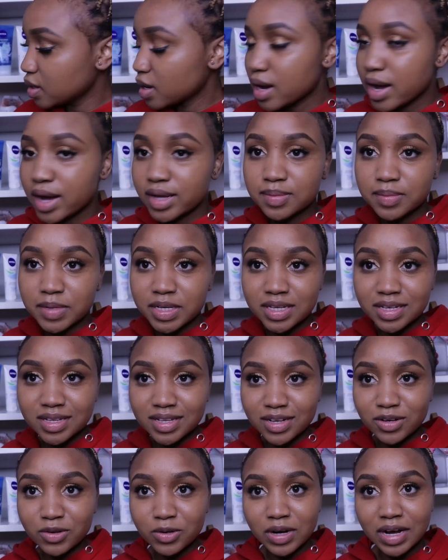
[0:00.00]
As much as I
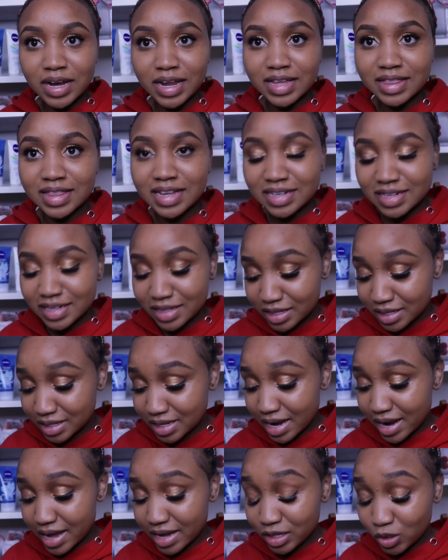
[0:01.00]
don't like that it's
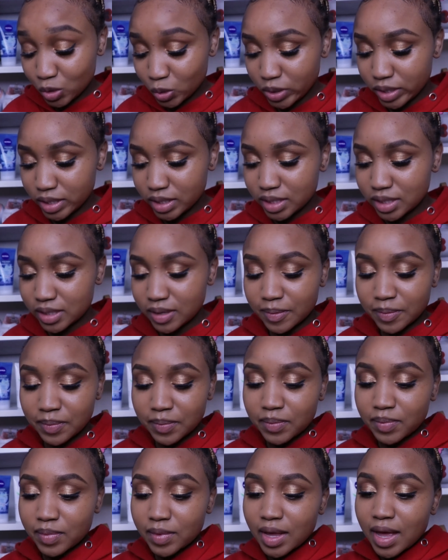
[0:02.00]
lightweight,
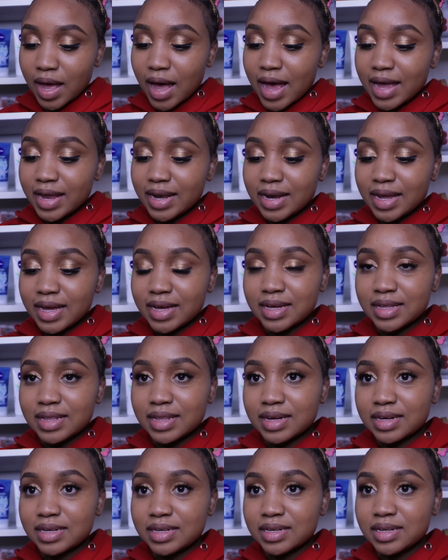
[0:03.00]
I like
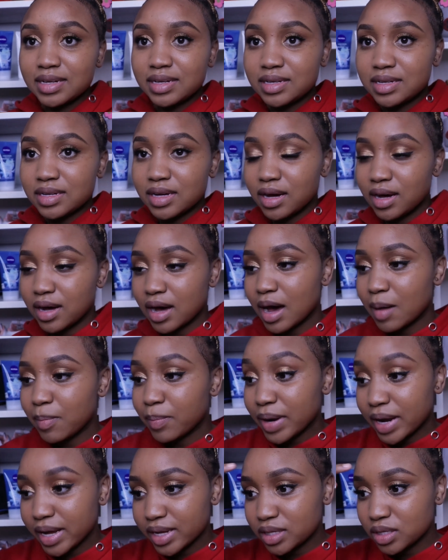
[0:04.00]
that it
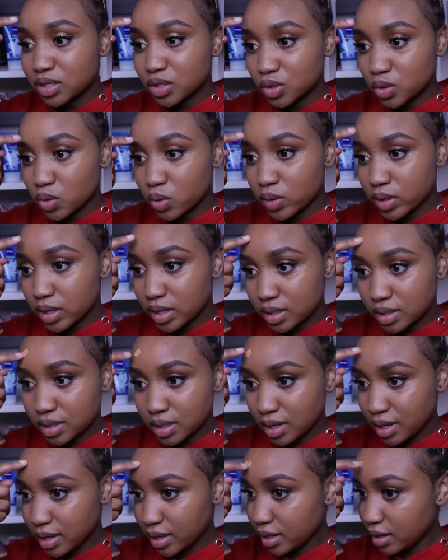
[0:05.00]
applies so
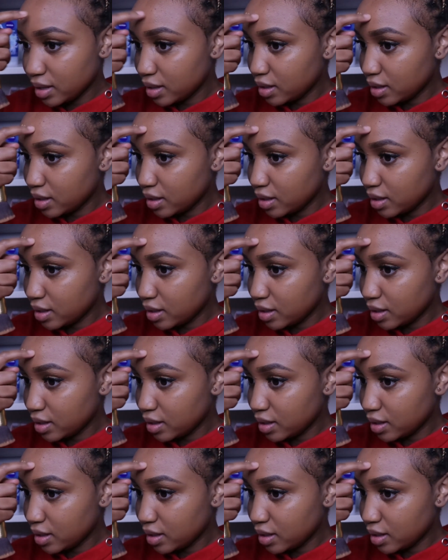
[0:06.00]
easily.